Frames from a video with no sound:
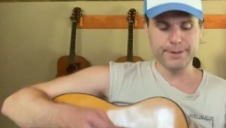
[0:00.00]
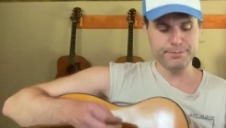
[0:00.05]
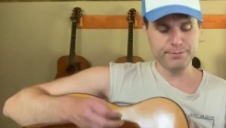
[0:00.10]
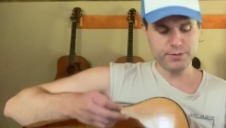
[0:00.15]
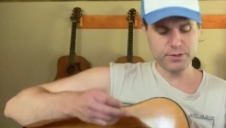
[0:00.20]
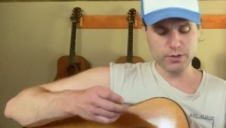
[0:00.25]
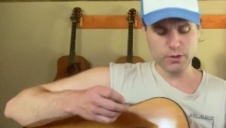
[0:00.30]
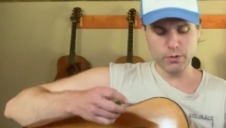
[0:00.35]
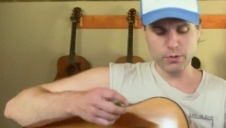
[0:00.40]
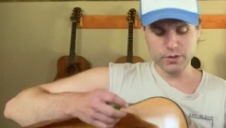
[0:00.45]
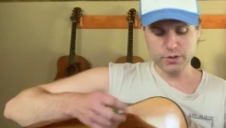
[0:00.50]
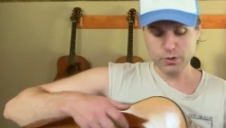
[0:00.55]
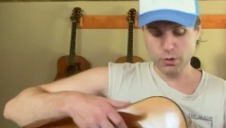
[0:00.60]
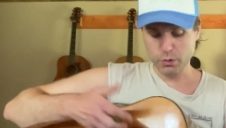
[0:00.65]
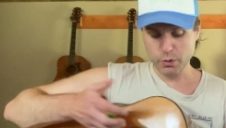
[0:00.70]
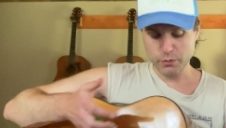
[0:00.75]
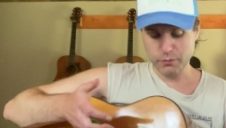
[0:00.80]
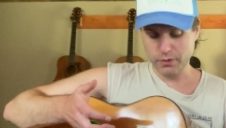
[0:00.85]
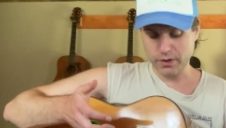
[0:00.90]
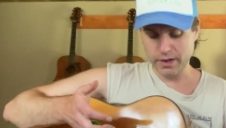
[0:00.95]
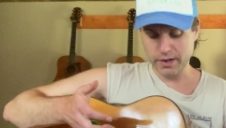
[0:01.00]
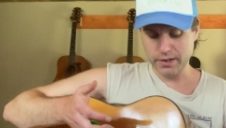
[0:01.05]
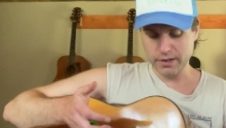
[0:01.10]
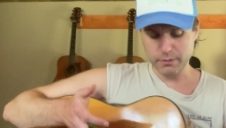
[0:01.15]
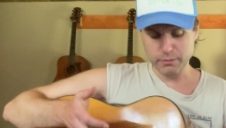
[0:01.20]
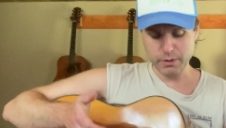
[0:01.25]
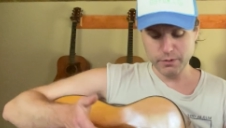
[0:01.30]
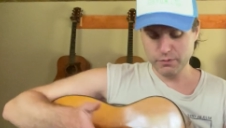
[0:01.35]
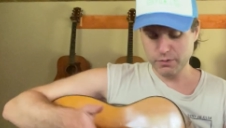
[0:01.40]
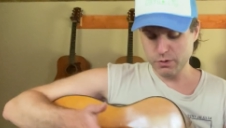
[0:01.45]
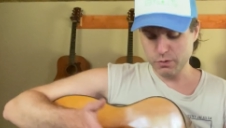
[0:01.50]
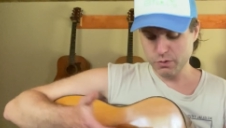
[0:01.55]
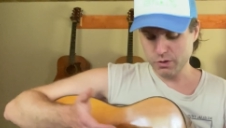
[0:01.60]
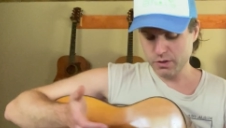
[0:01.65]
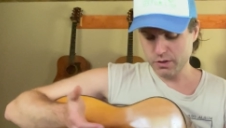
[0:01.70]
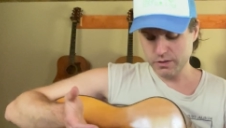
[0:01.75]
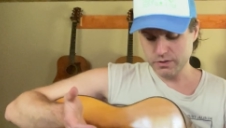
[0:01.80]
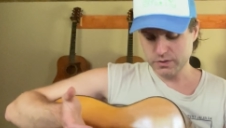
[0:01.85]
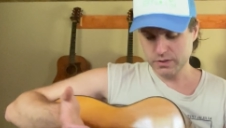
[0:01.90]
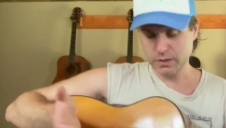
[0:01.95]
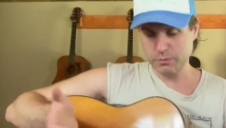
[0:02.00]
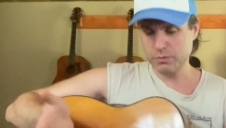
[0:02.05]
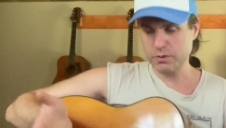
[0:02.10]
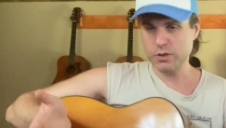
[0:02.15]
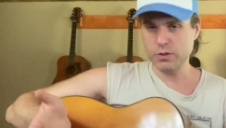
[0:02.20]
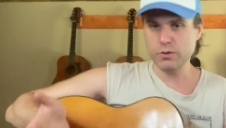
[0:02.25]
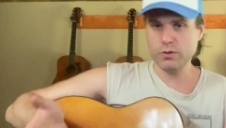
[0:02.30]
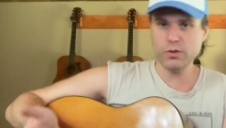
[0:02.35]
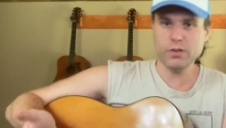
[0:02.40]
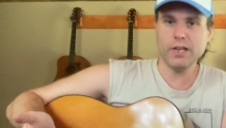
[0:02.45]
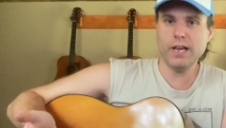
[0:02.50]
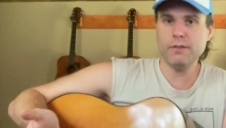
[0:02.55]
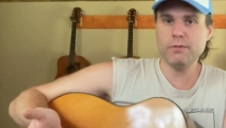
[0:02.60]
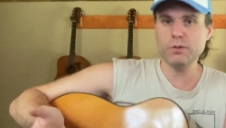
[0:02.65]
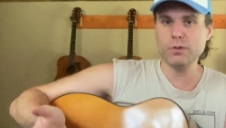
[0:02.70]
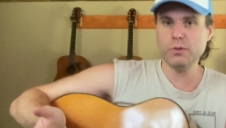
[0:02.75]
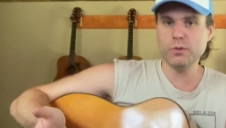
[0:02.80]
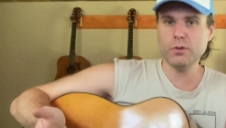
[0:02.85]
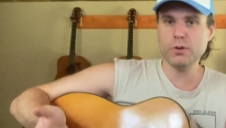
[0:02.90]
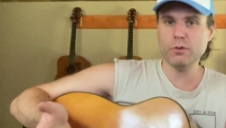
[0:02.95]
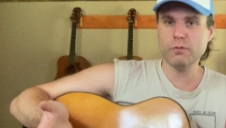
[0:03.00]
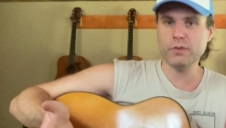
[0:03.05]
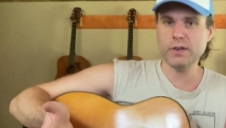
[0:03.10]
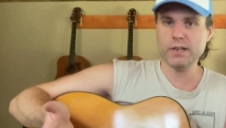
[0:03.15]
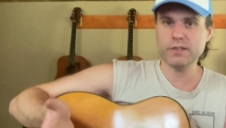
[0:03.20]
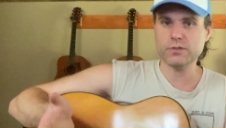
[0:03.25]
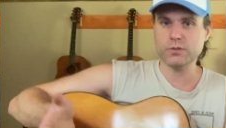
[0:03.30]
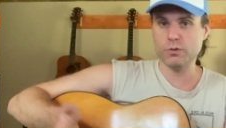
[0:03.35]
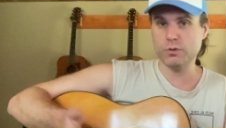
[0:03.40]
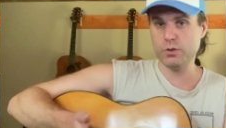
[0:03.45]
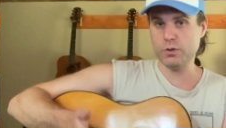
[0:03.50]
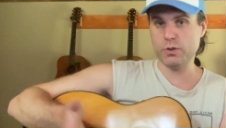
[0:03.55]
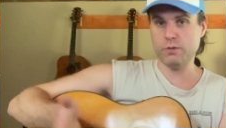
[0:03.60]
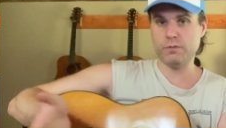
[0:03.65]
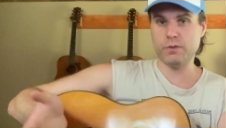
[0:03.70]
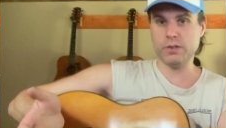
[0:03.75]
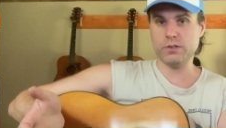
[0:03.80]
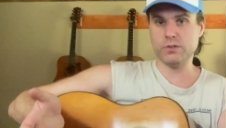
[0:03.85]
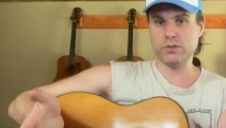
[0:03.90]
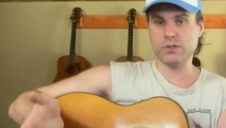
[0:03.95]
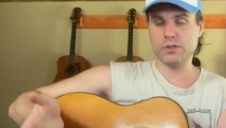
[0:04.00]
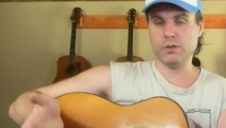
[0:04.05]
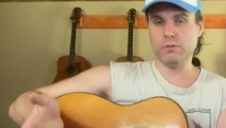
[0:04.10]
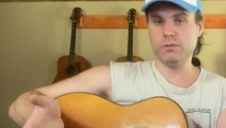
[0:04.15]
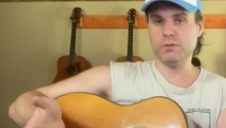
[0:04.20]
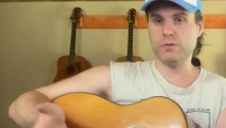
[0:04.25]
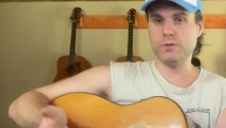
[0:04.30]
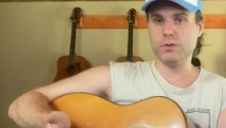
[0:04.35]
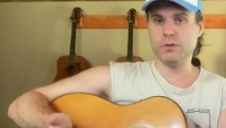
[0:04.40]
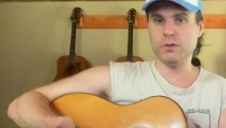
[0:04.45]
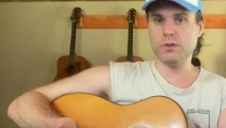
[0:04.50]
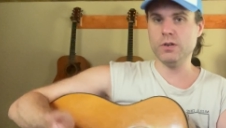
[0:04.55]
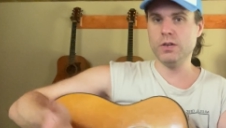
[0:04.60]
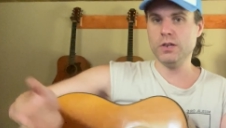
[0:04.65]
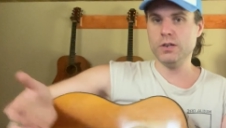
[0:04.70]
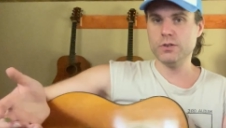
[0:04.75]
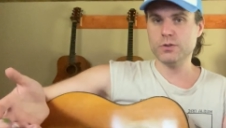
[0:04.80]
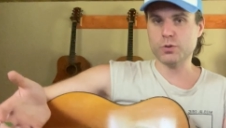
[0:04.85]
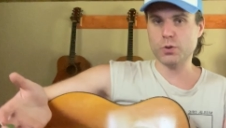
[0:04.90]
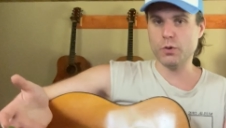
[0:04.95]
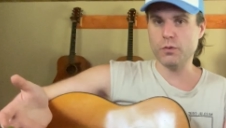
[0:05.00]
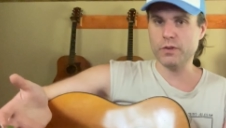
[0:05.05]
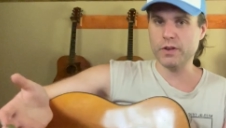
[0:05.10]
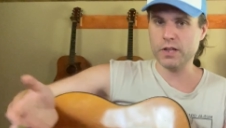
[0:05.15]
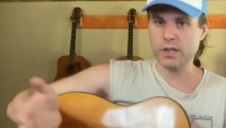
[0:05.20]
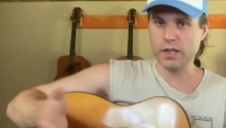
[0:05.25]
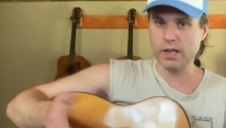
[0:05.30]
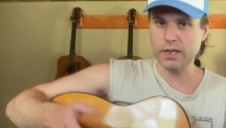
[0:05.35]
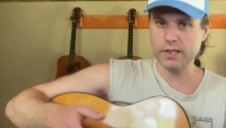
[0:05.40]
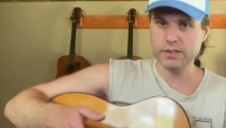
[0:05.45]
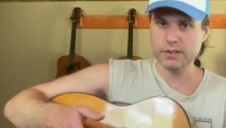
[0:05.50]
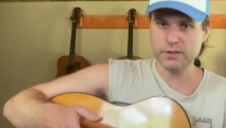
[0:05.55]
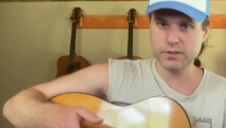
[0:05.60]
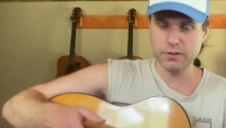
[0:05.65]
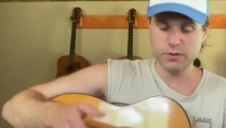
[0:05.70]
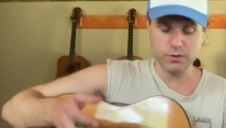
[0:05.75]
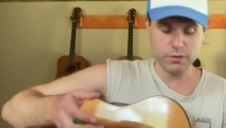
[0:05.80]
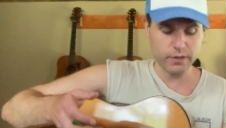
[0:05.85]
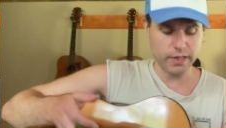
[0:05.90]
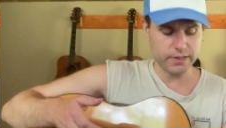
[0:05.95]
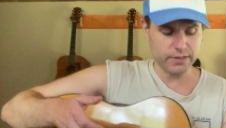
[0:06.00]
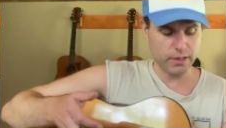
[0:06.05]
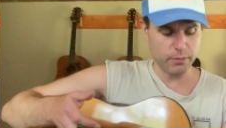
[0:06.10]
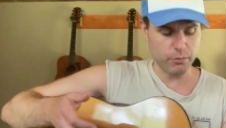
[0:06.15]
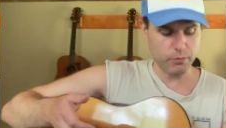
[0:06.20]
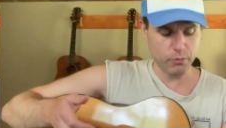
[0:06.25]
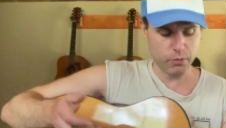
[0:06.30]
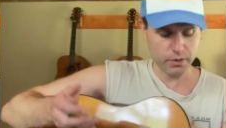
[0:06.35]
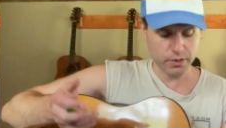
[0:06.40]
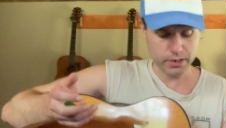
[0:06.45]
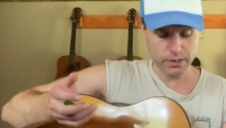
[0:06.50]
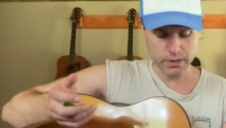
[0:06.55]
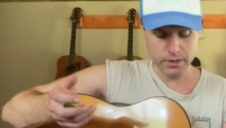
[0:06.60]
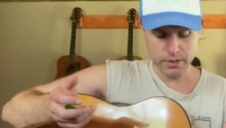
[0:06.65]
So it's totally fine. It's something you could have a luthier fix, or you could fix yourself if you're sort of inclined to do that type of work.